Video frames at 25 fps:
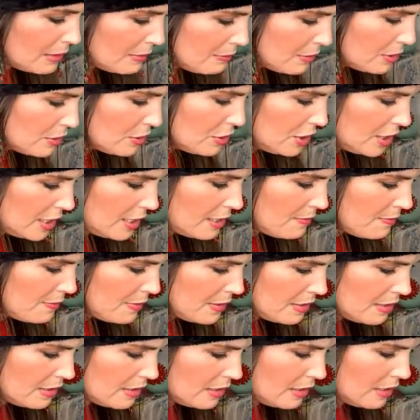
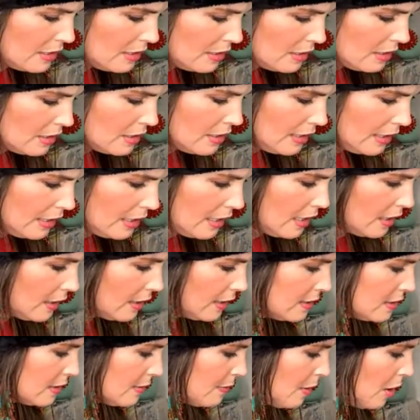membership?
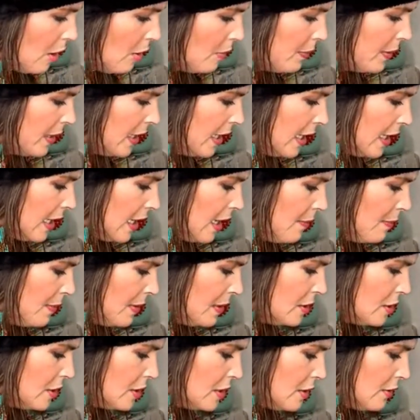Because uh, I'm opening it up
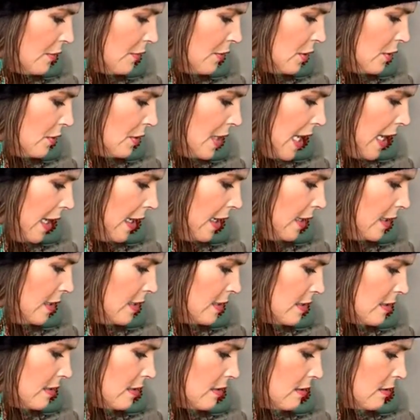in just a few
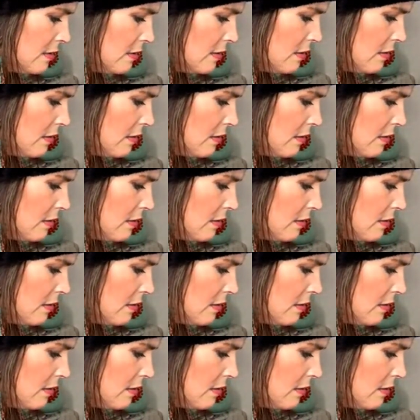days.